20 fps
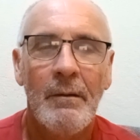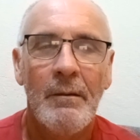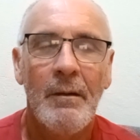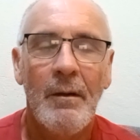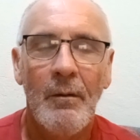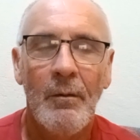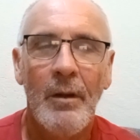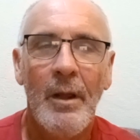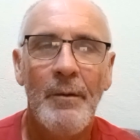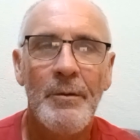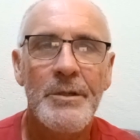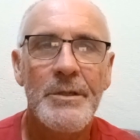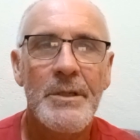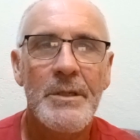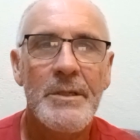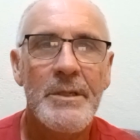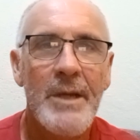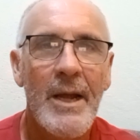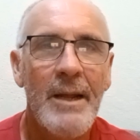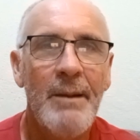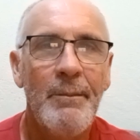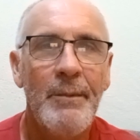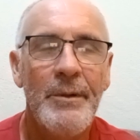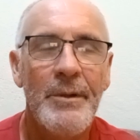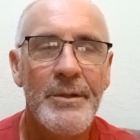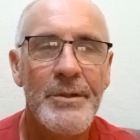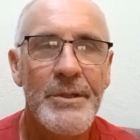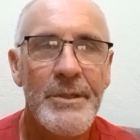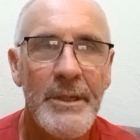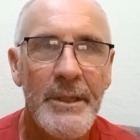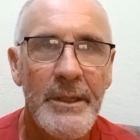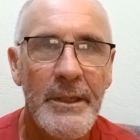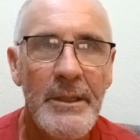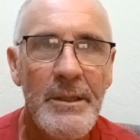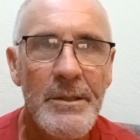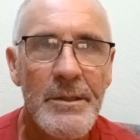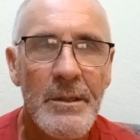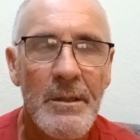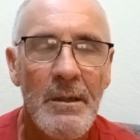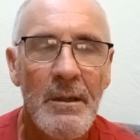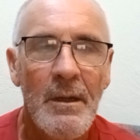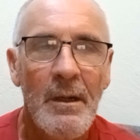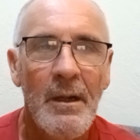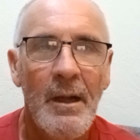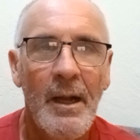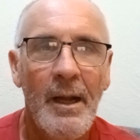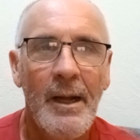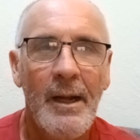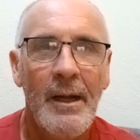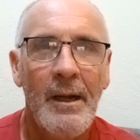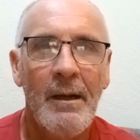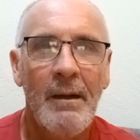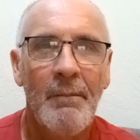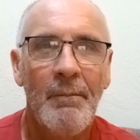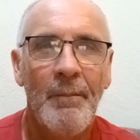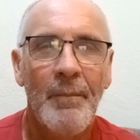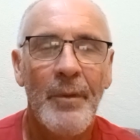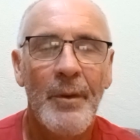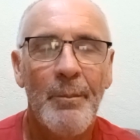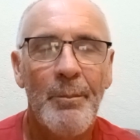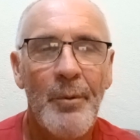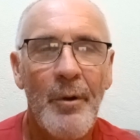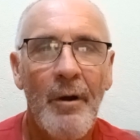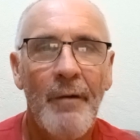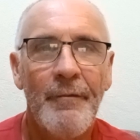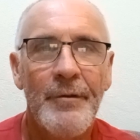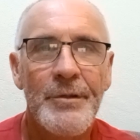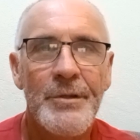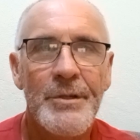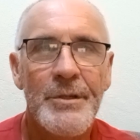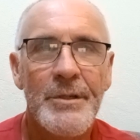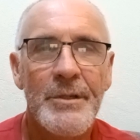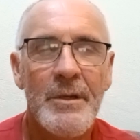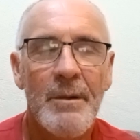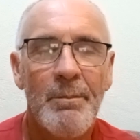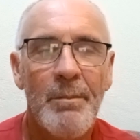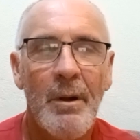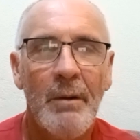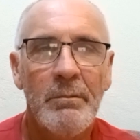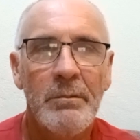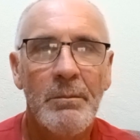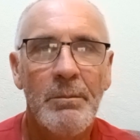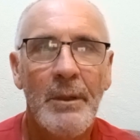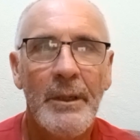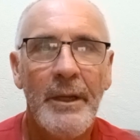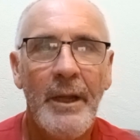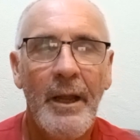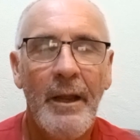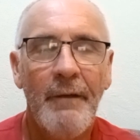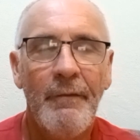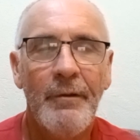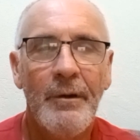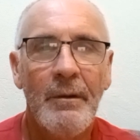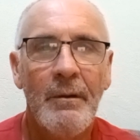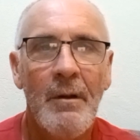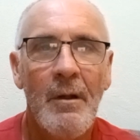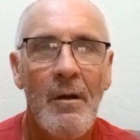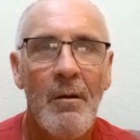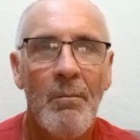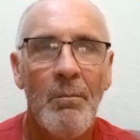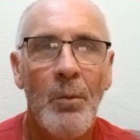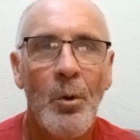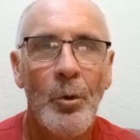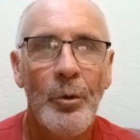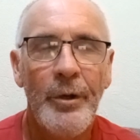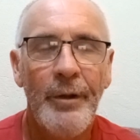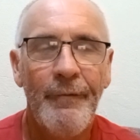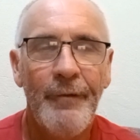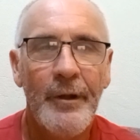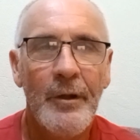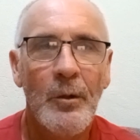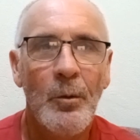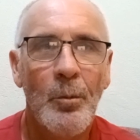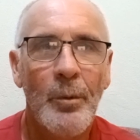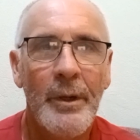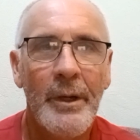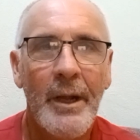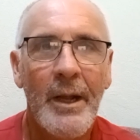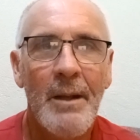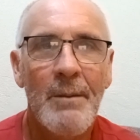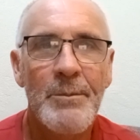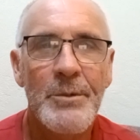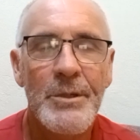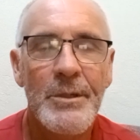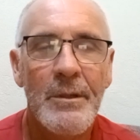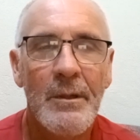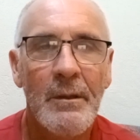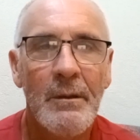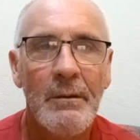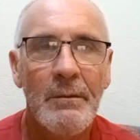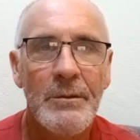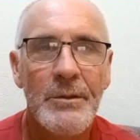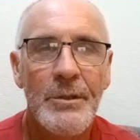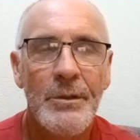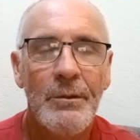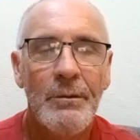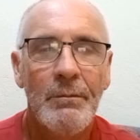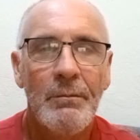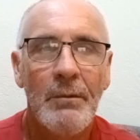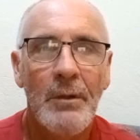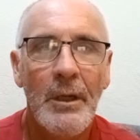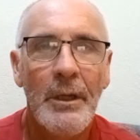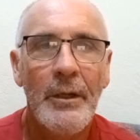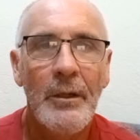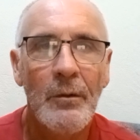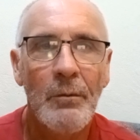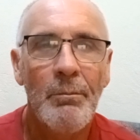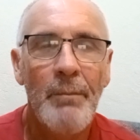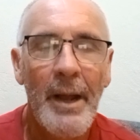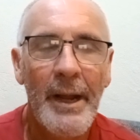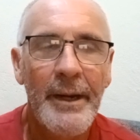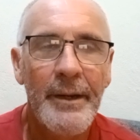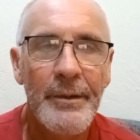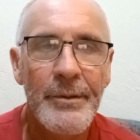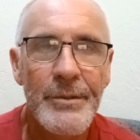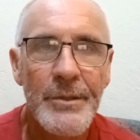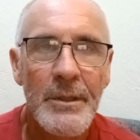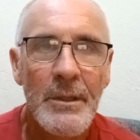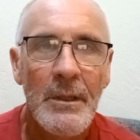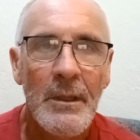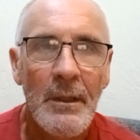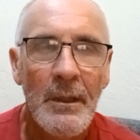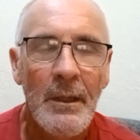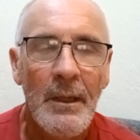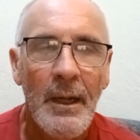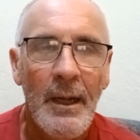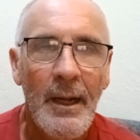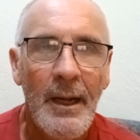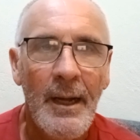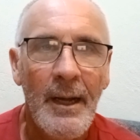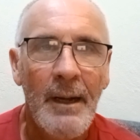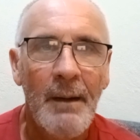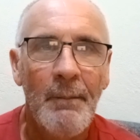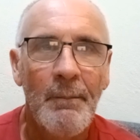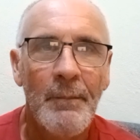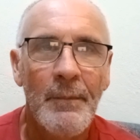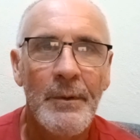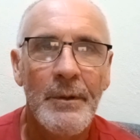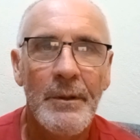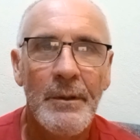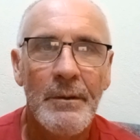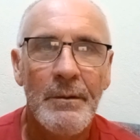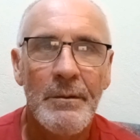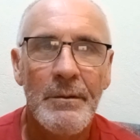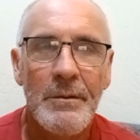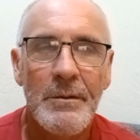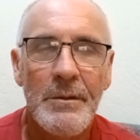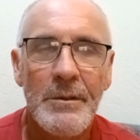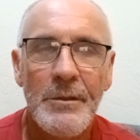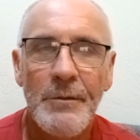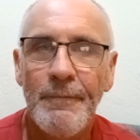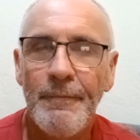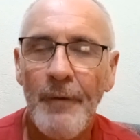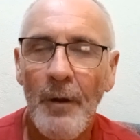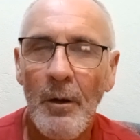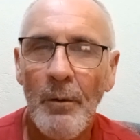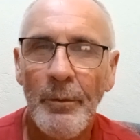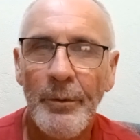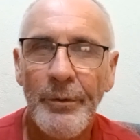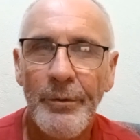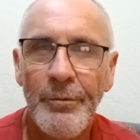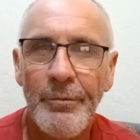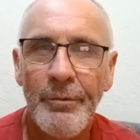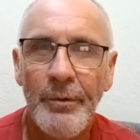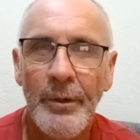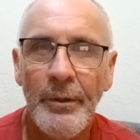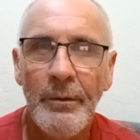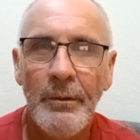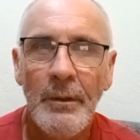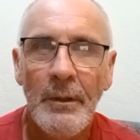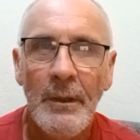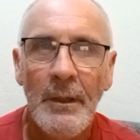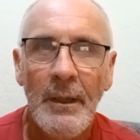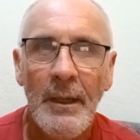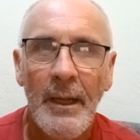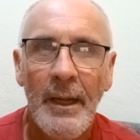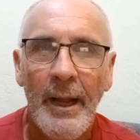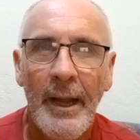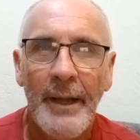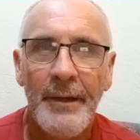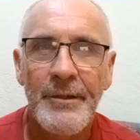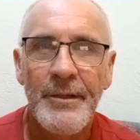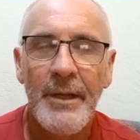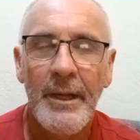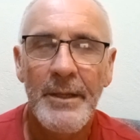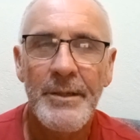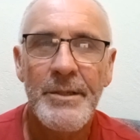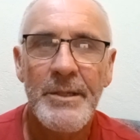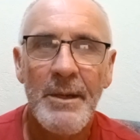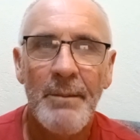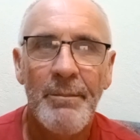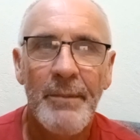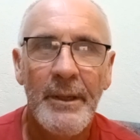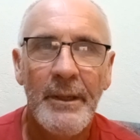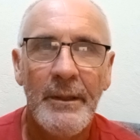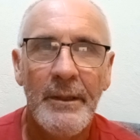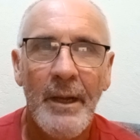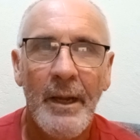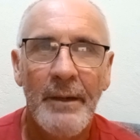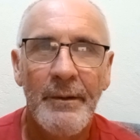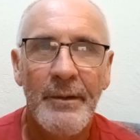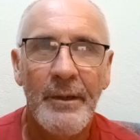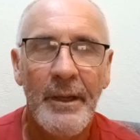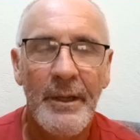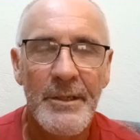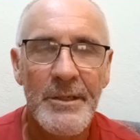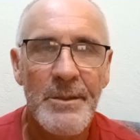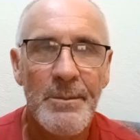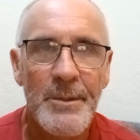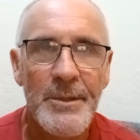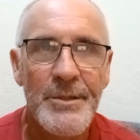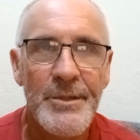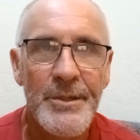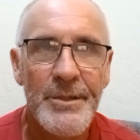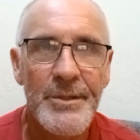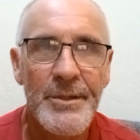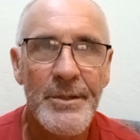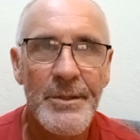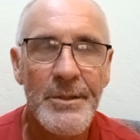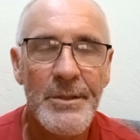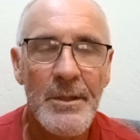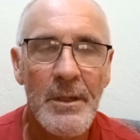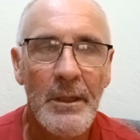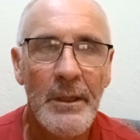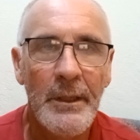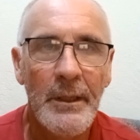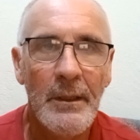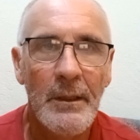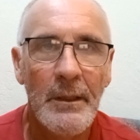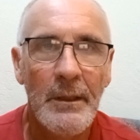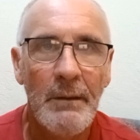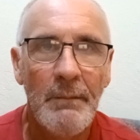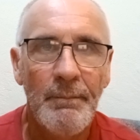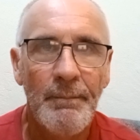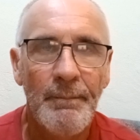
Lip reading: Although it's the same in the cities, the provinces are probably even more difficult when it comes to legal matters, to follow it through and to get something done, to get some assistance legally.